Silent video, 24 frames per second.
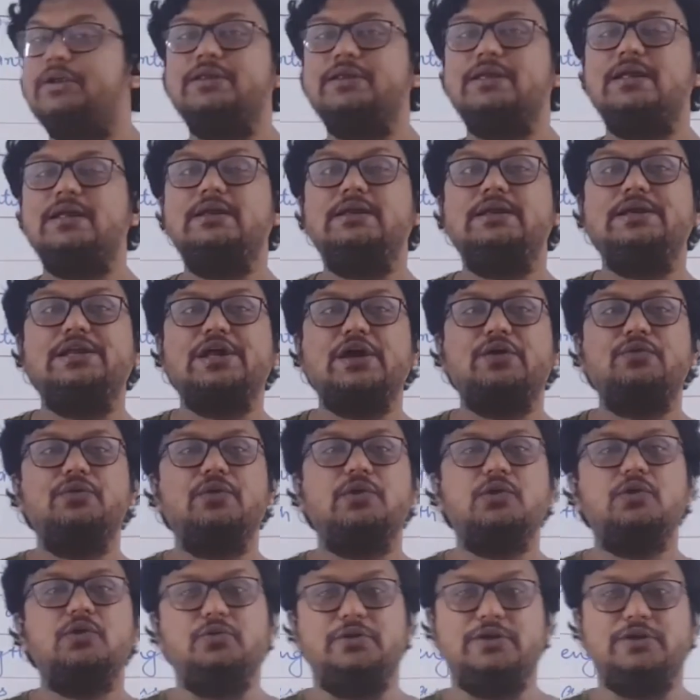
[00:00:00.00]
and
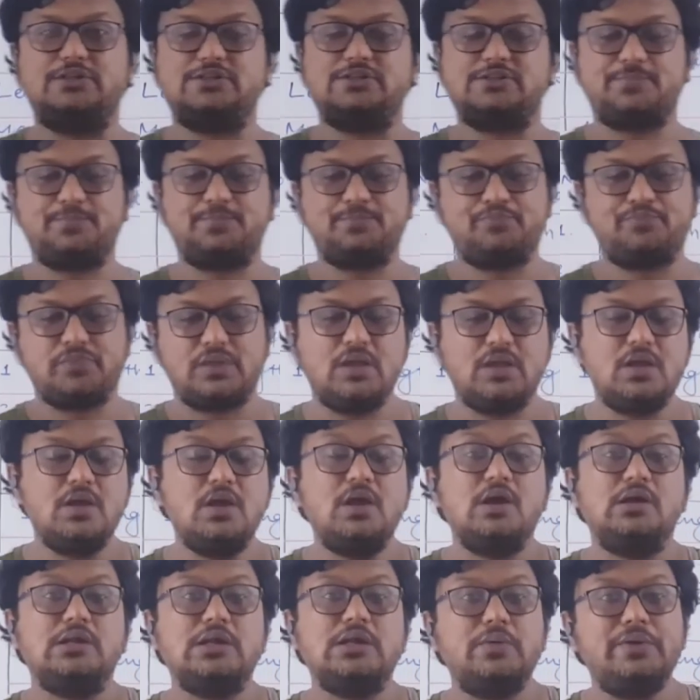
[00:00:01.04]
derived units.
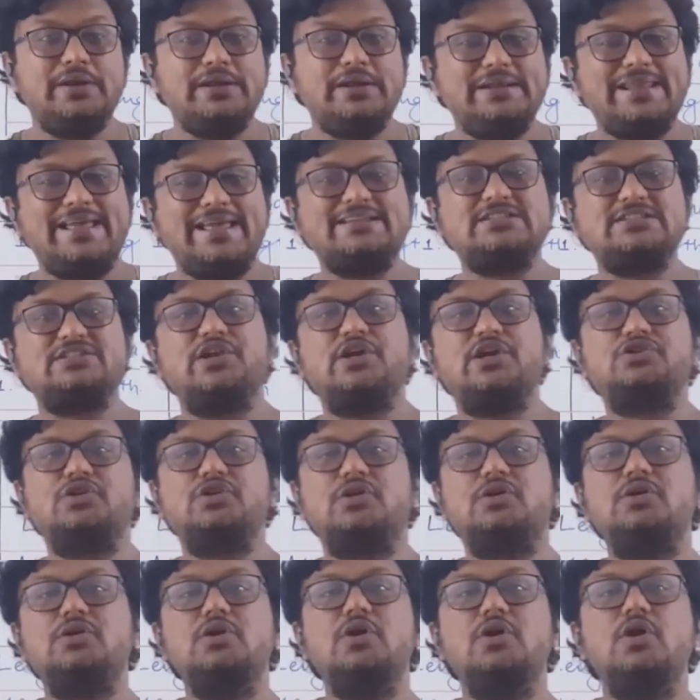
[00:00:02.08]
Now in next
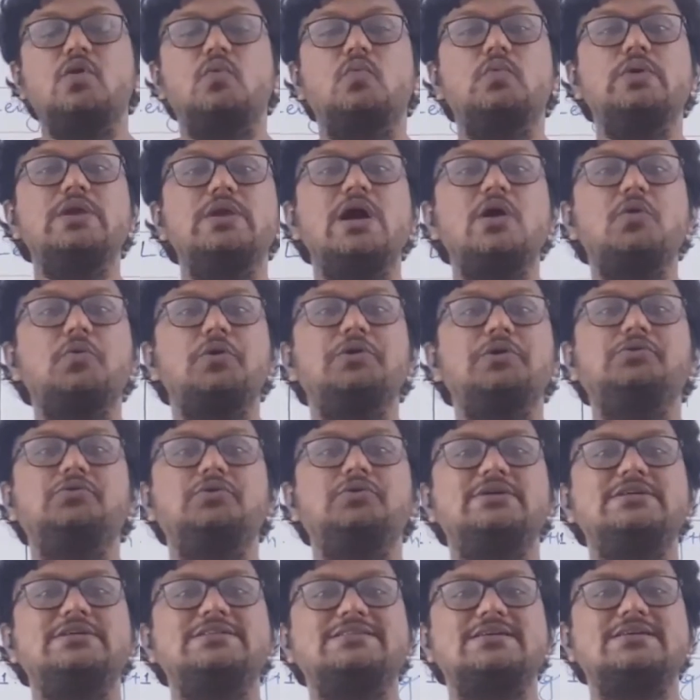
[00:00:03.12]
lecture, we are going to
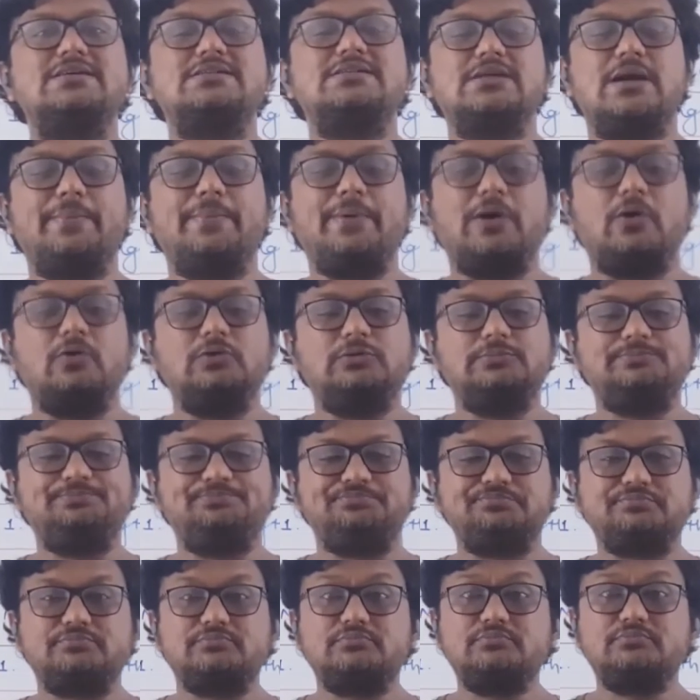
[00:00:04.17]
discuss
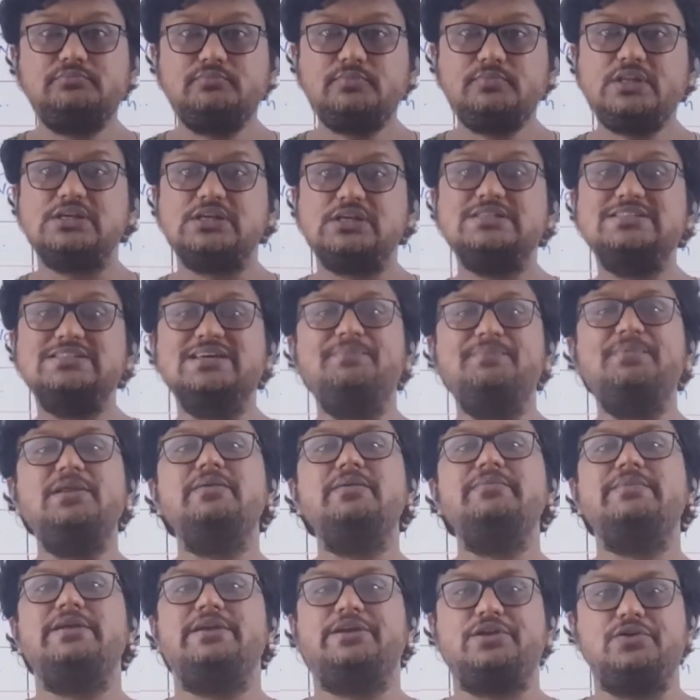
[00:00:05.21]
about
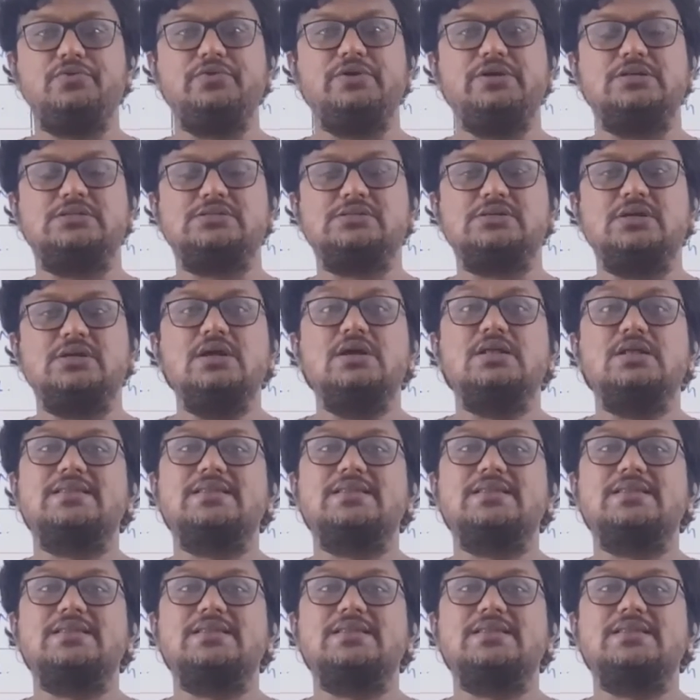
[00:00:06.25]
supplementary units.